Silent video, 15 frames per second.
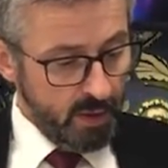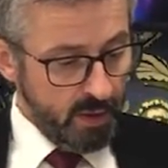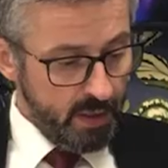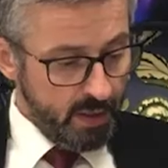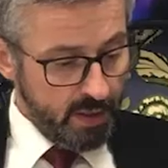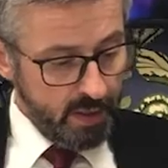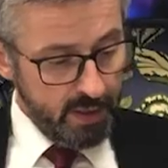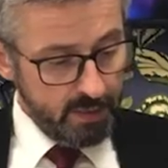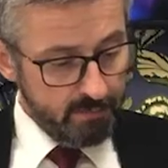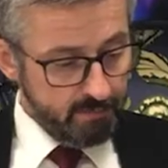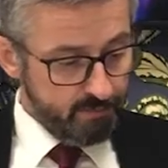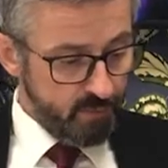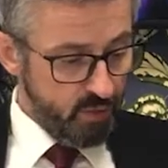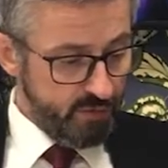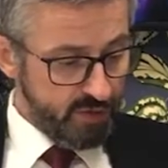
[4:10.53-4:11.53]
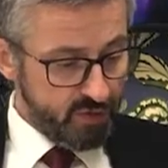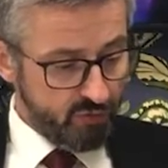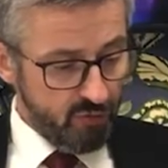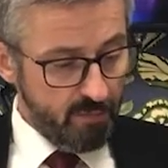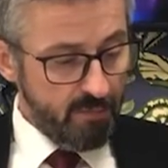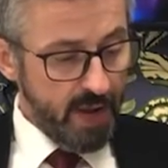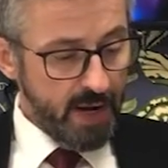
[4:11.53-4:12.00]
Moving to
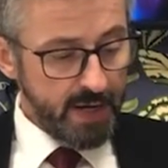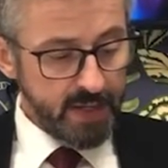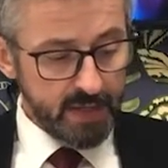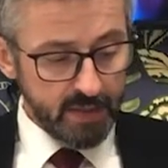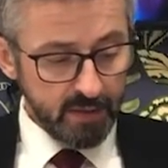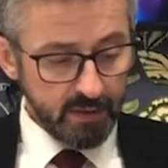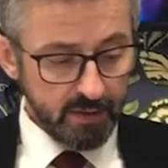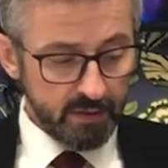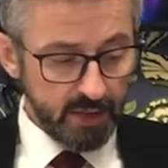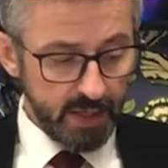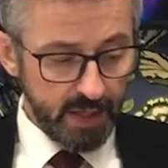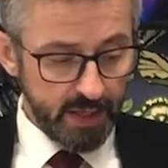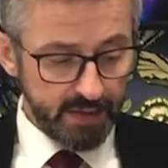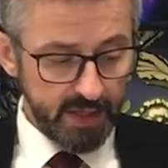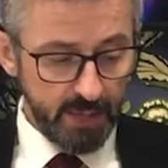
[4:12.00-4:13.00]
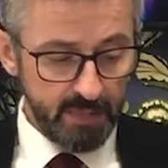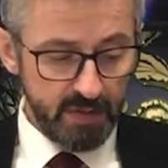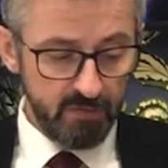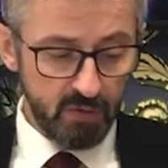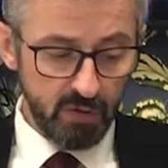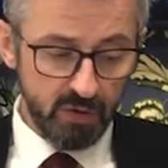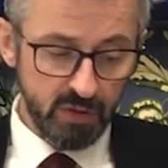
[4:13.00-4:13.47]
Romania, and NEPI
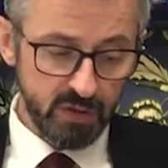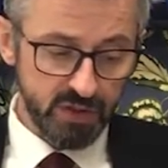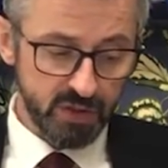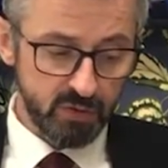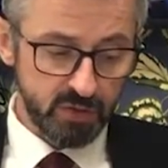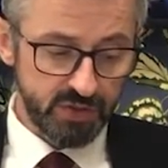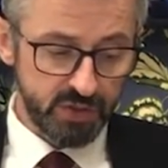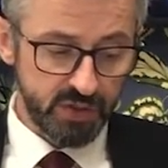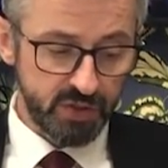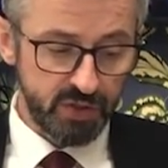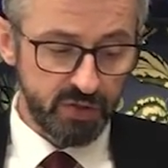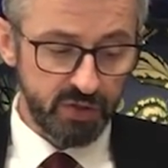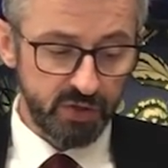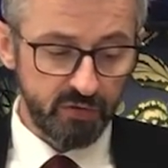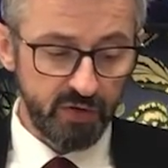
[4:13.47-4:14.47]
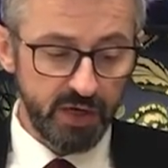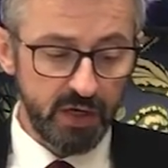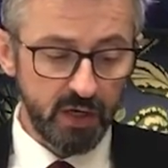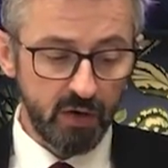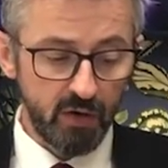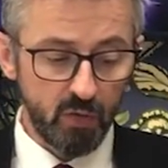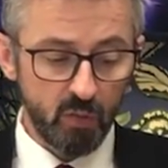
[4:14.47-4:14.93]
Rockcastle has secured a green
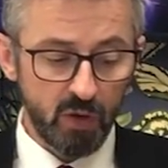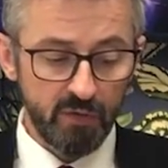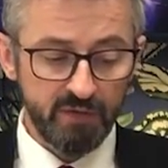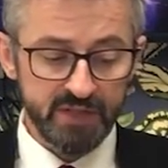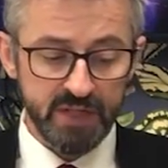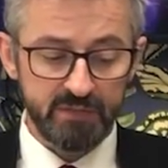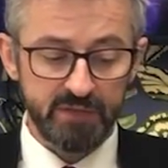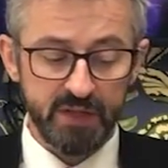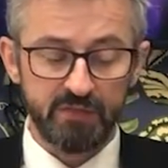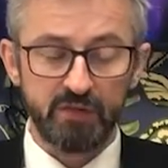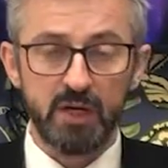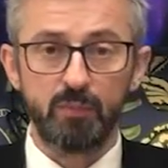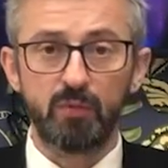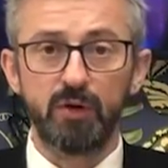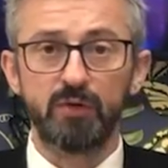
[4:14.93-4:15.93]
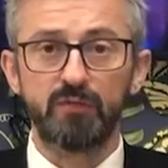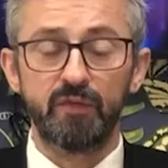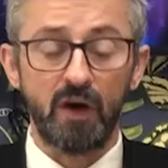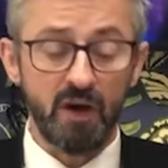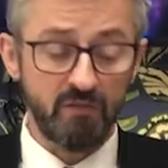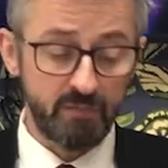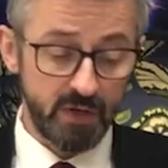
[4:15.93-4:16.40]
loan worth
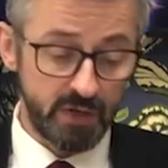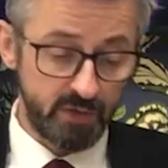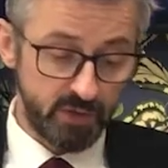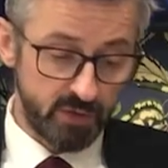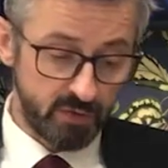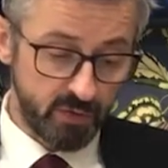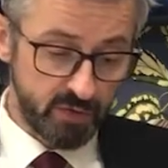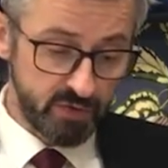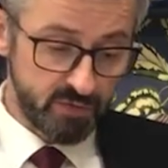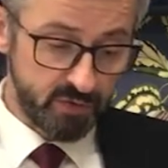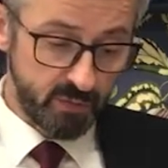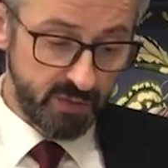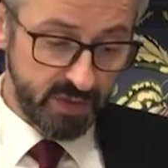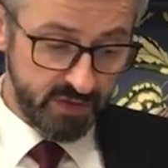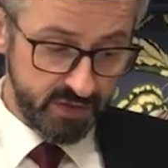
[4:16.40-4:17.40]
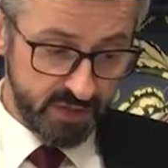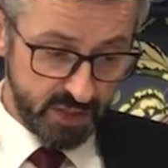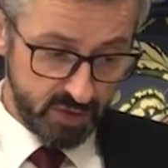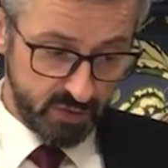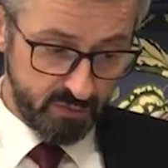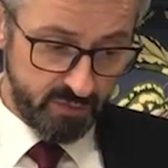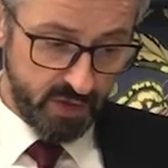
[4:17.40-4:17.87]
73.5 million euros from the
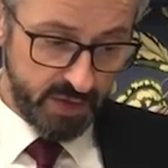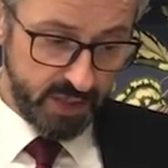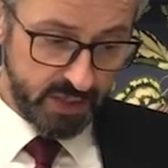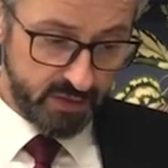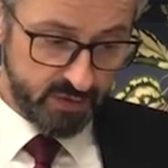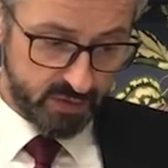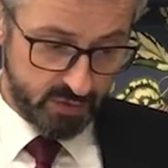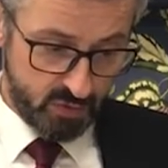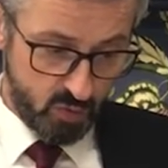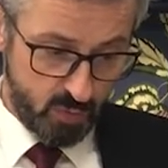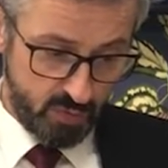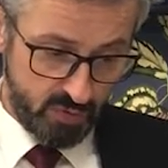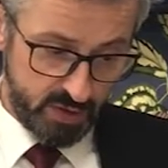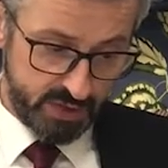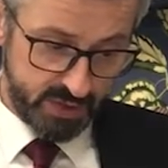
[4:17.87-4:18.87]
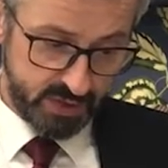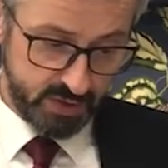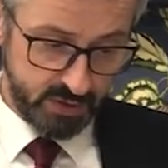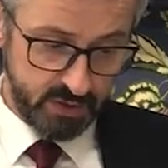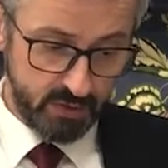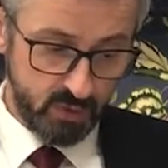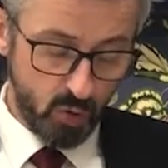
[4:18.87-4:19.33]
International Finance
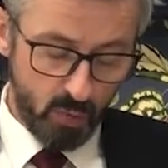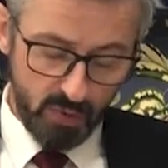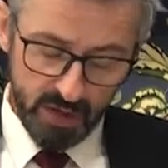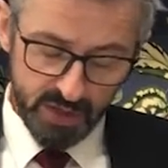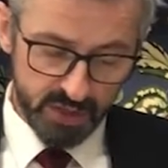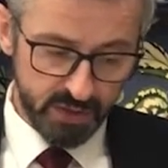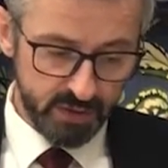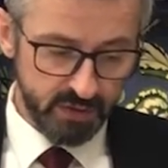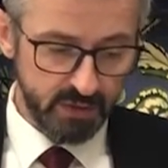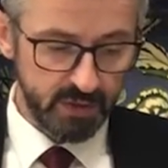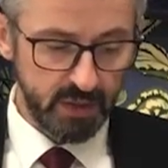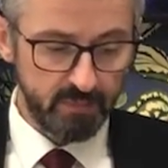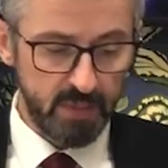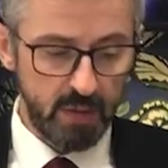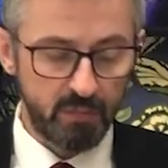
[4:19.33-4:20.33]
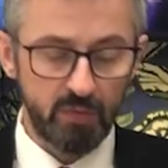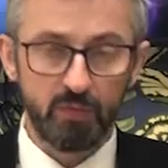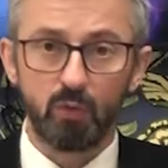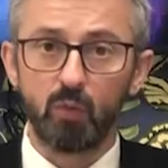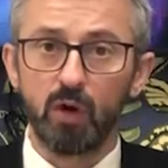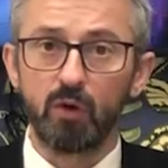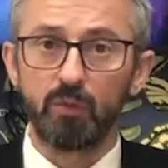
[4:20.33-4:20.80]
Corporation, a member of the
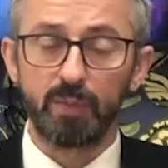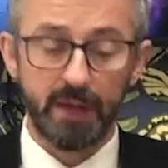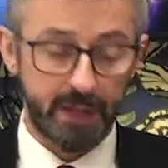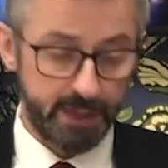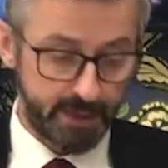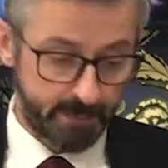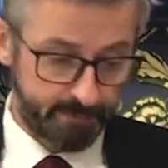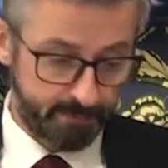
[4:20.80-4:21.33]
World Bank,